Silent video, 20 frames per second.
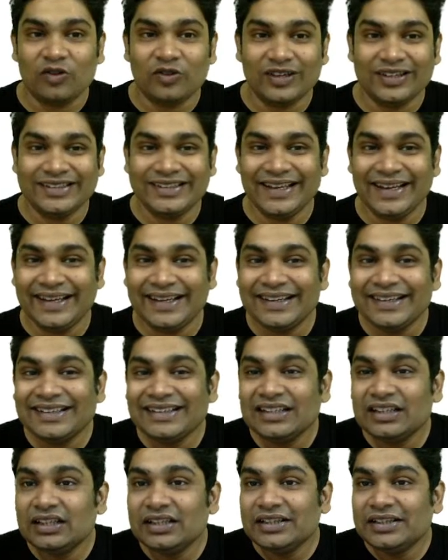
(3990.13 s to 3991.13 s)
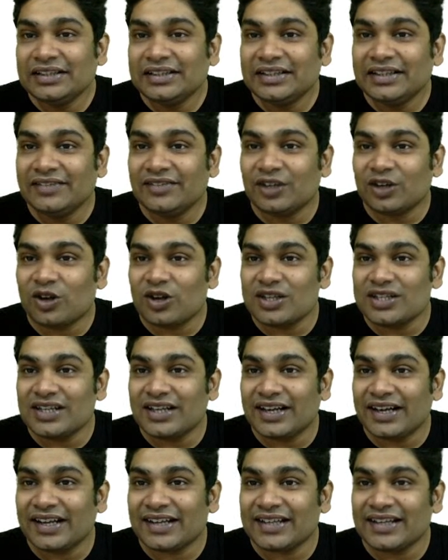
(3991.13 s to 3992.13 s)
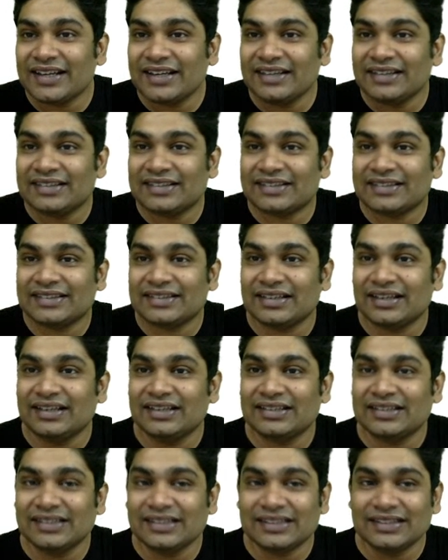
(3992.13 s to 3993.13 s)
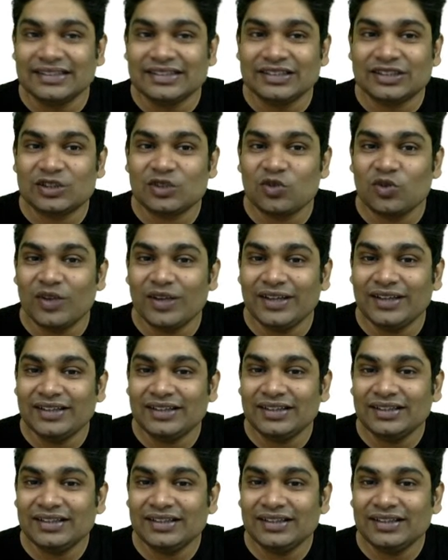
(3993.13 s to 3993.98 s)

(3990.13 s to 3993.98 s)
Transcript: were they? They were concentric circles with